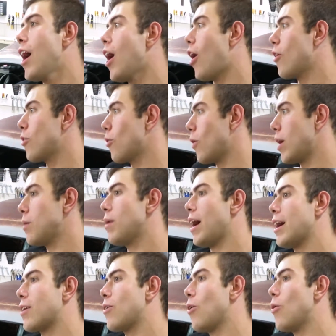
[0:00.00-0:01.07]
On the way
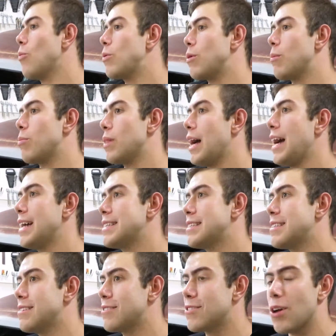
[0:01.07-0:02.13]
back home, we were
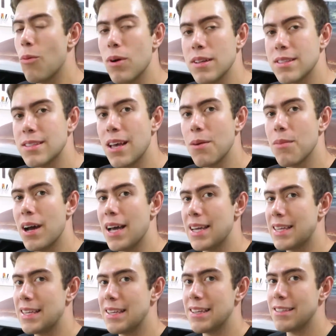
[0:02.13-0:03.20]
blasting somewhat
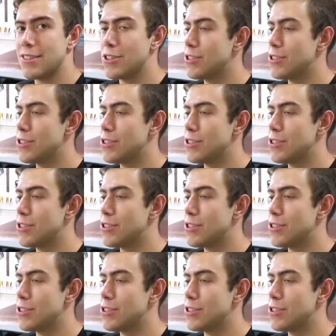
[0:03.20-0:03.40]
semi-heat